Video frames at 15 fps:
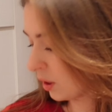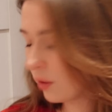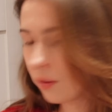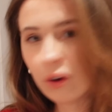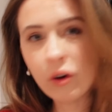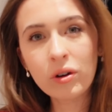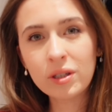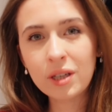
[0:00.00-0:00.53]
that
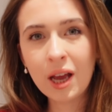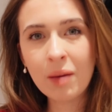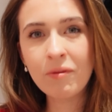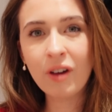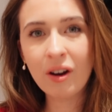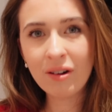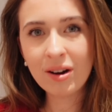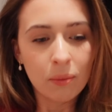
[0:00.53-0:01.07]
honestly I'm
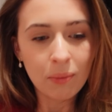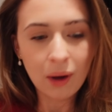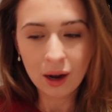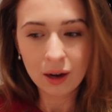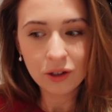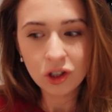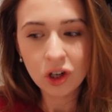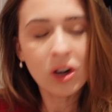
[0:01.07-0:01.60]
very
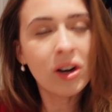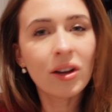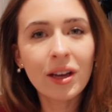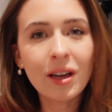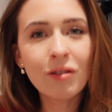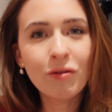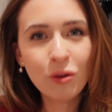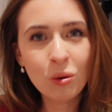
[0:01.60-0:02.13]
much
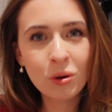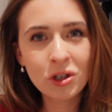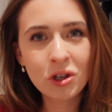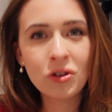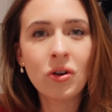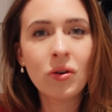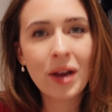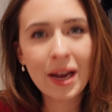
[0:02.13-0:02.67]
looking forward to
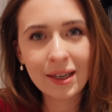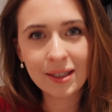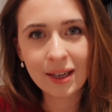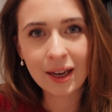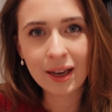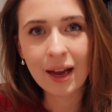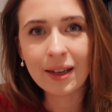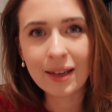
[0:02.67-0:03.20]

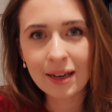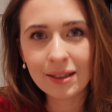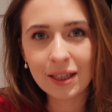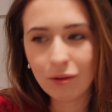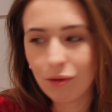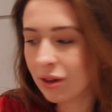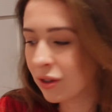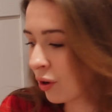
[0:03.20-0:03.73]
donating and
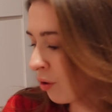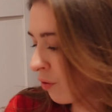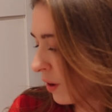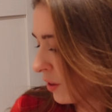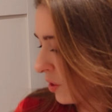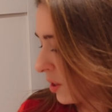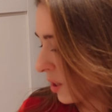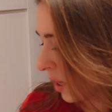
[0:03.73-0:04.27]
getting rid of
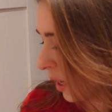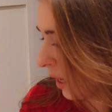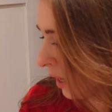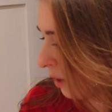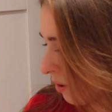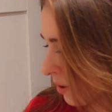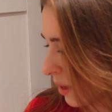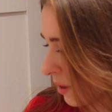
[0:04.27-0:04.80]
and just
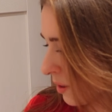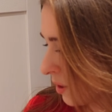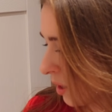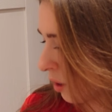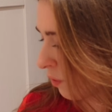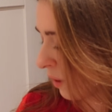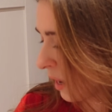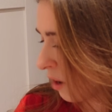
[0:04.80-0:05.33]
clearing that
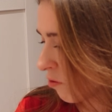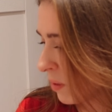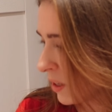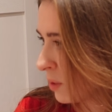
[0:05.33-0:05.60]
stuff out of my